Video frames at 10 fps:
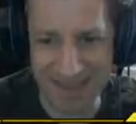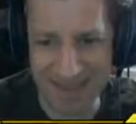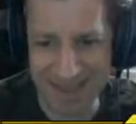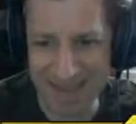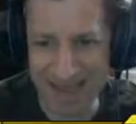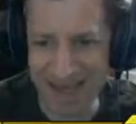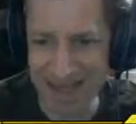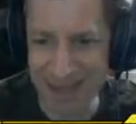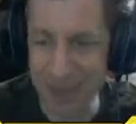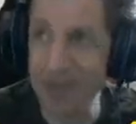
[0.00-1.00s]
He's kind of
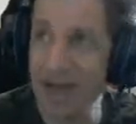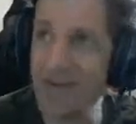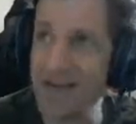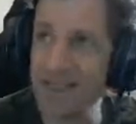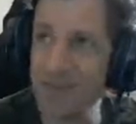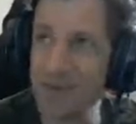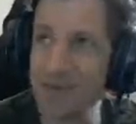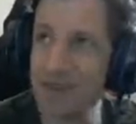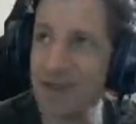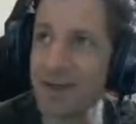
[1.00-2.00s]
cool. Hey, Faisal, we will
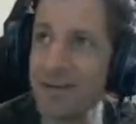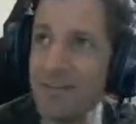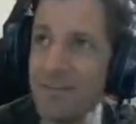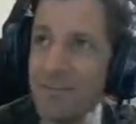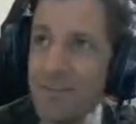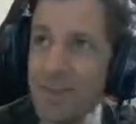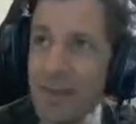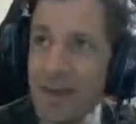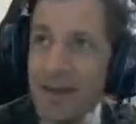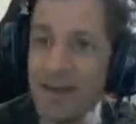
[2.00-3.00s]
talk.
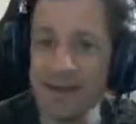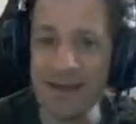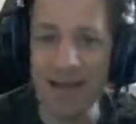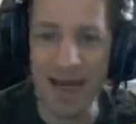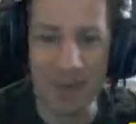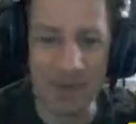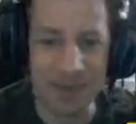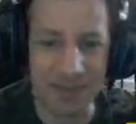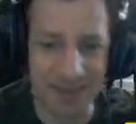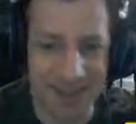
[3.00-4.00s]
Yeah, we will
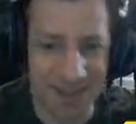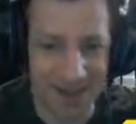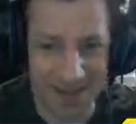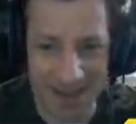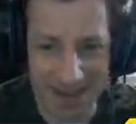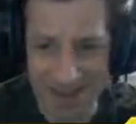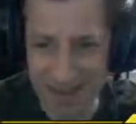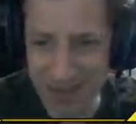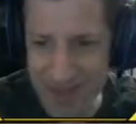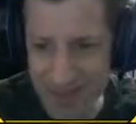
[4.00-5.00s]
definitely talk, guys. This is
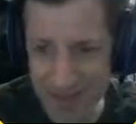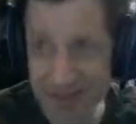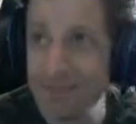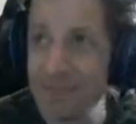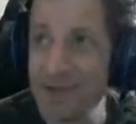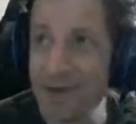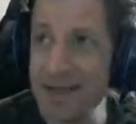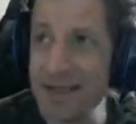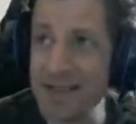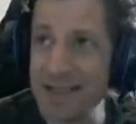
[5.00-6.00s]
crazy.
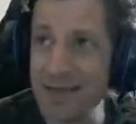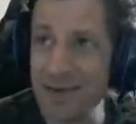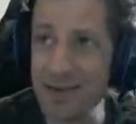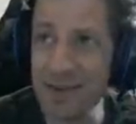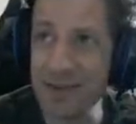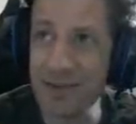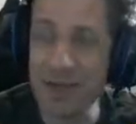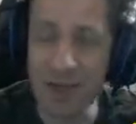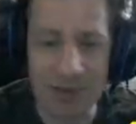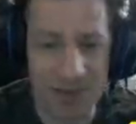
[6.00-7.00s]
Crazy stuff going on. I'm
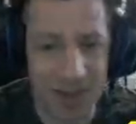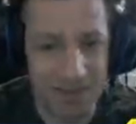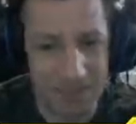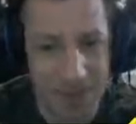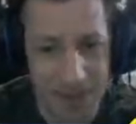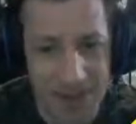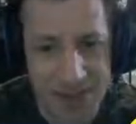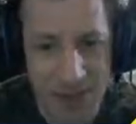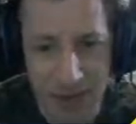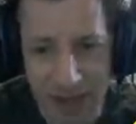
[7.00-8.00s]
glad you're okay.
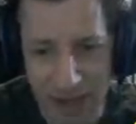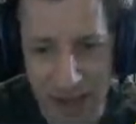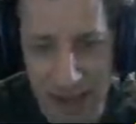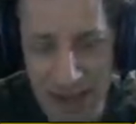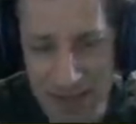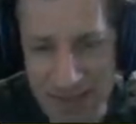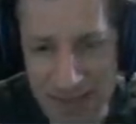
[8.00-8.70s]
So yeah, I got this